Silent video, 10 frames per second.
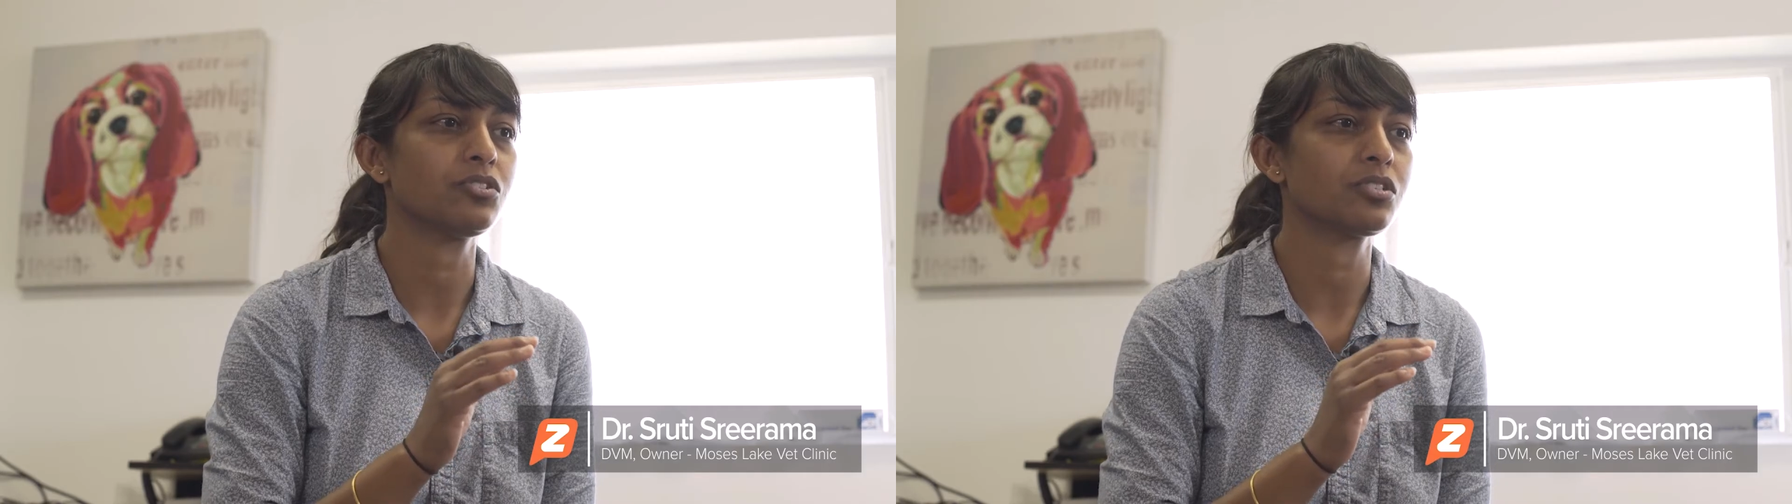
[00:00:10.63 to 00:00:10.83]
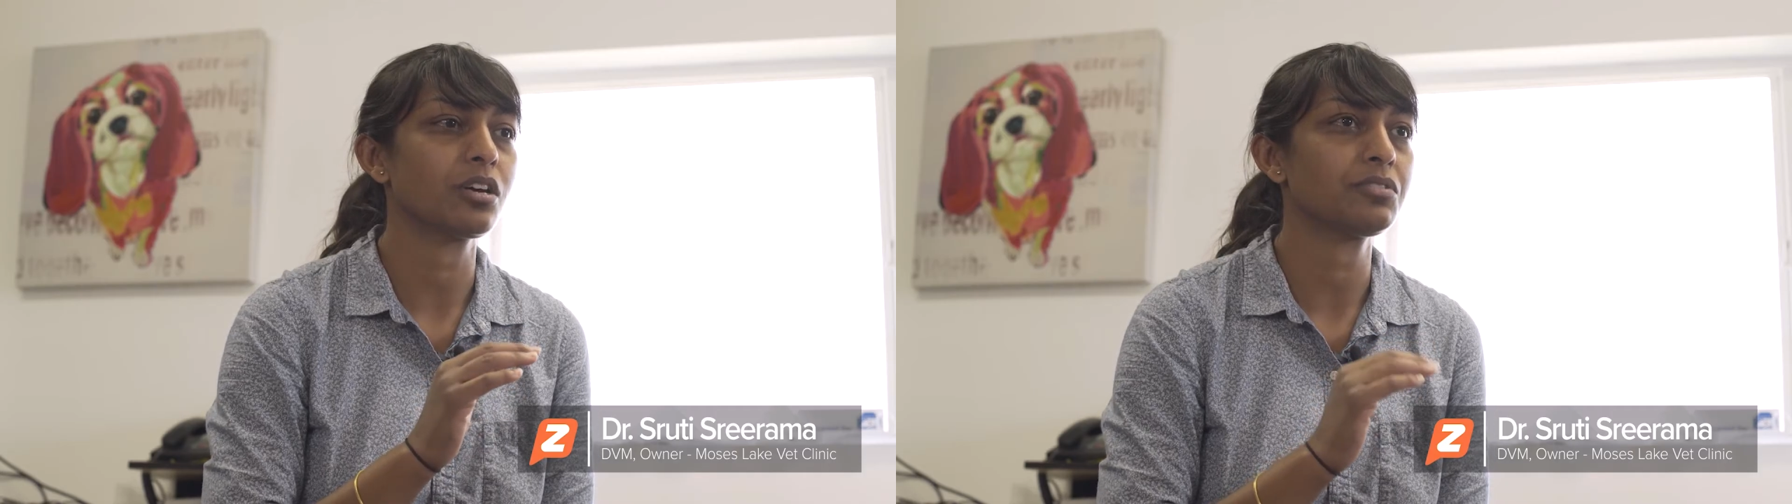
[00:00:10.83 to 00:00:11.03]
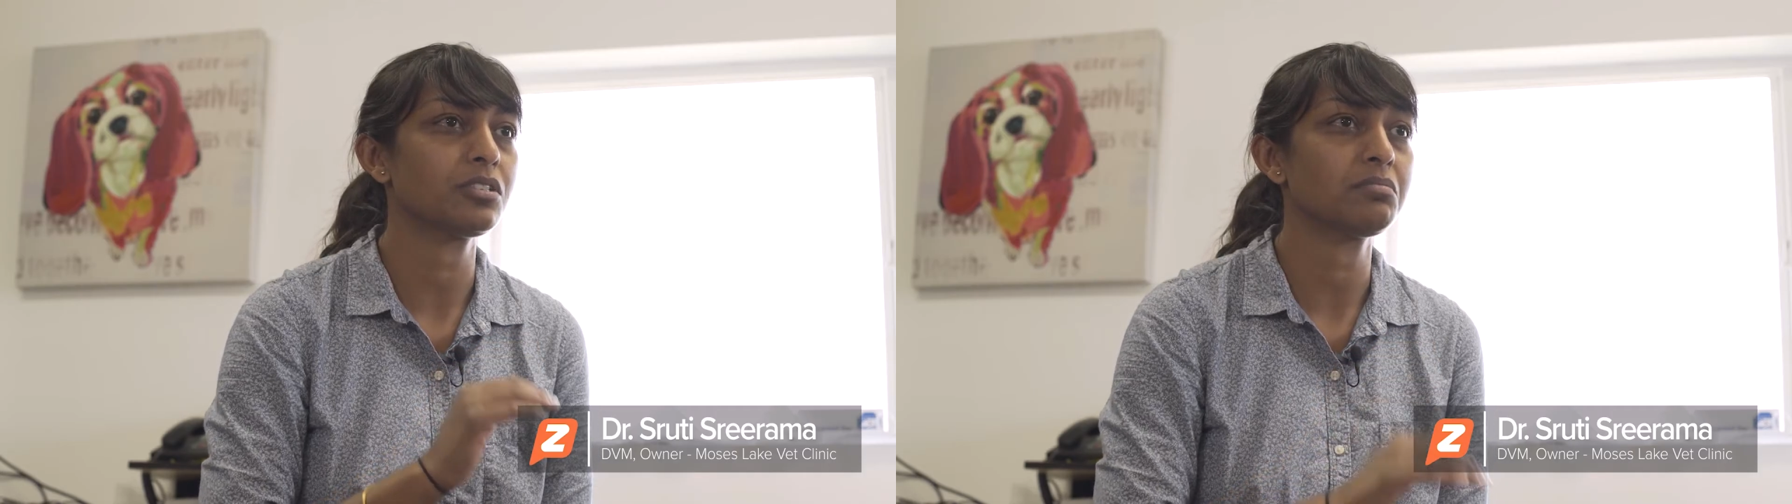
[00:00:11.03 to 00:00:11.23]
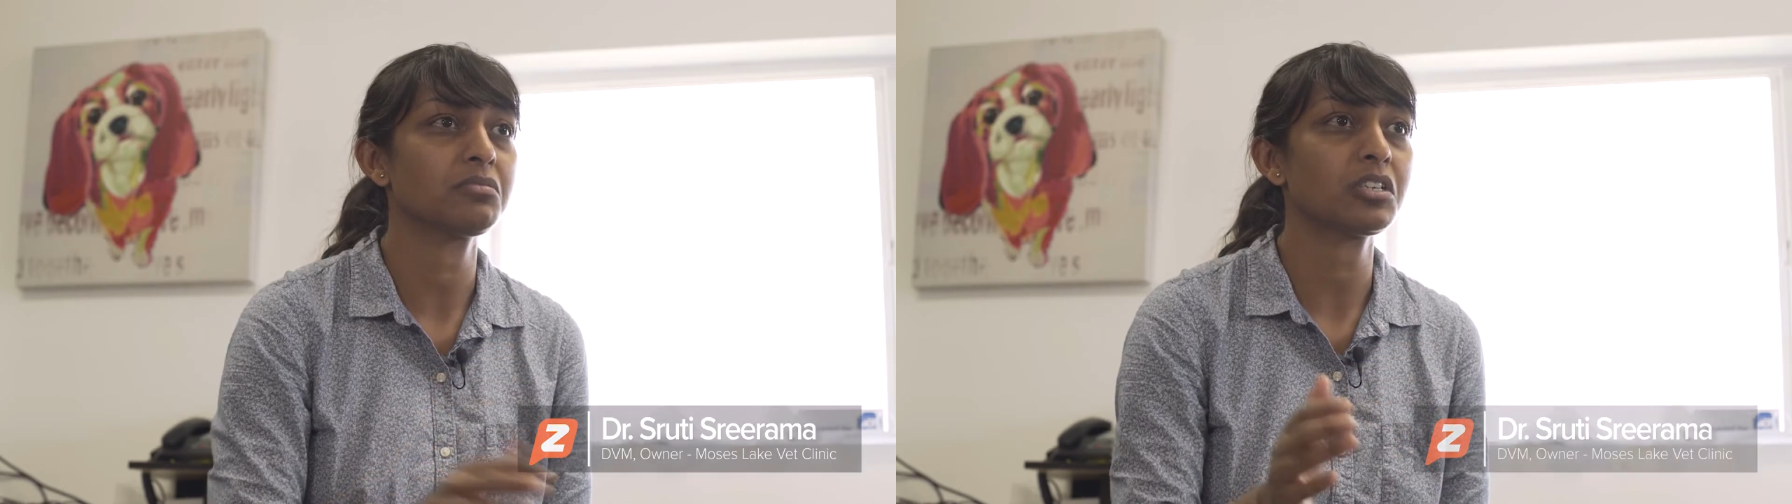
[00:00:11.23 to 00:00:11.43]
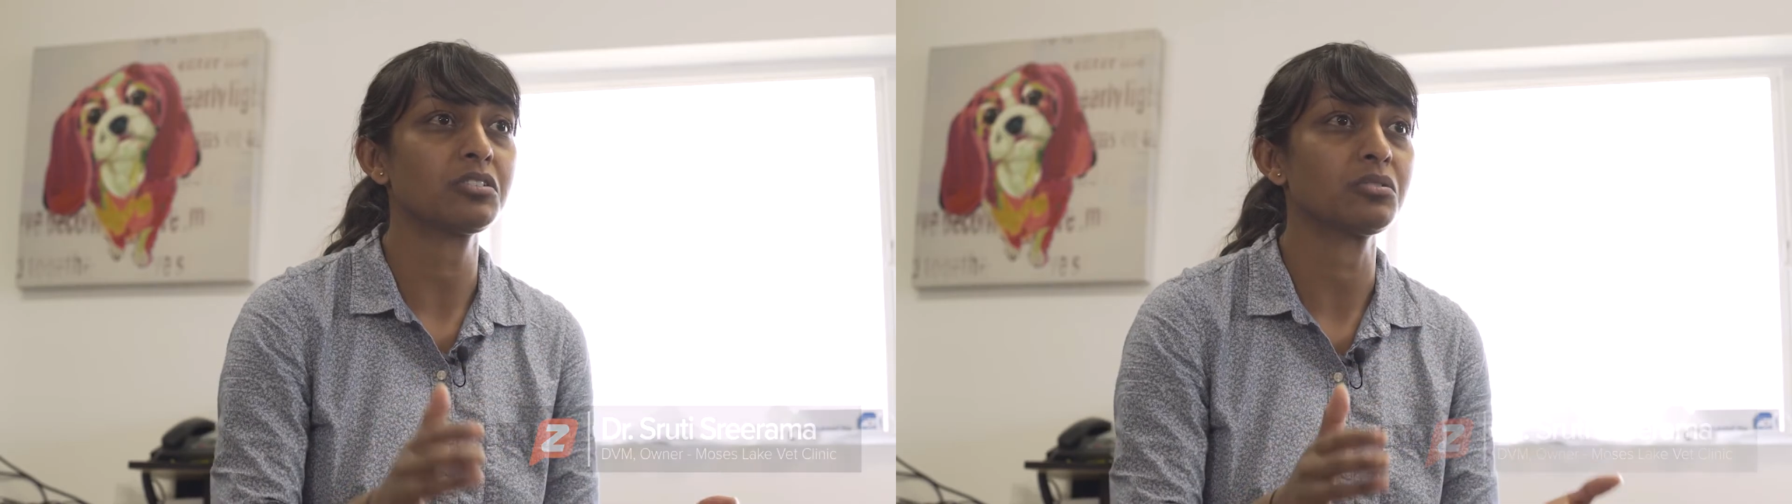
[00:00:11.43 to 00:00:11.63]
just have to
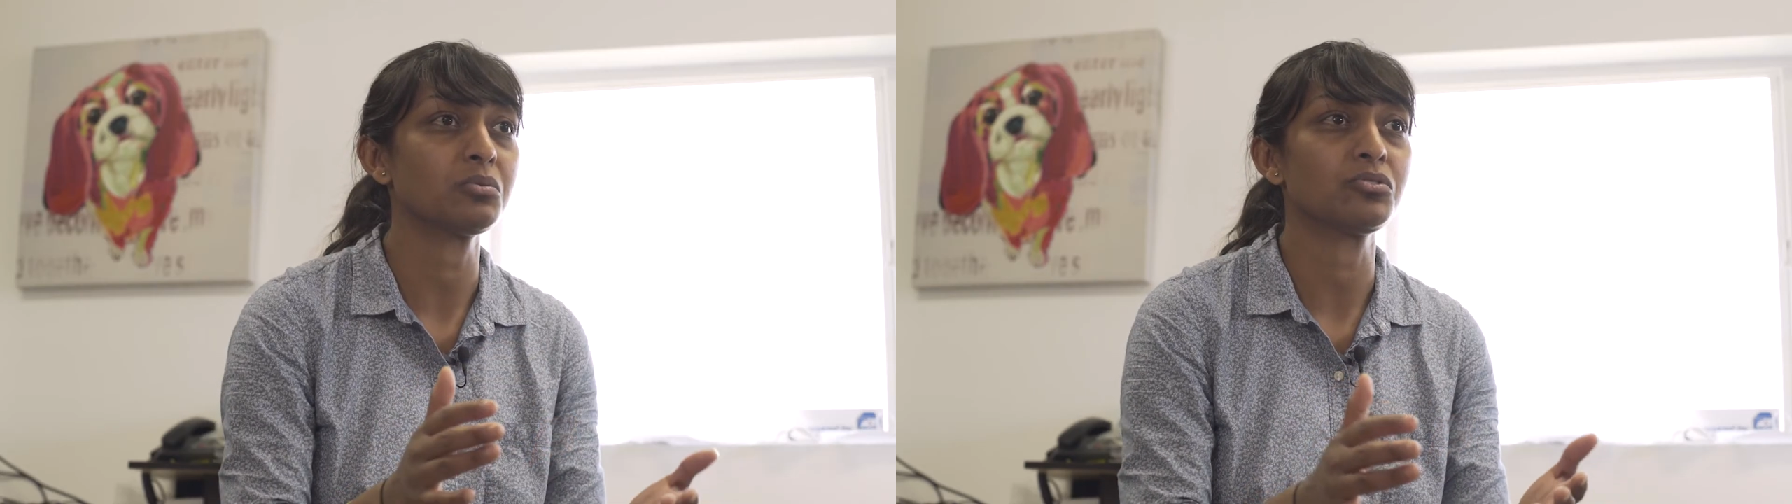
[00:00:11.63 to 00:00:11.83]
text it,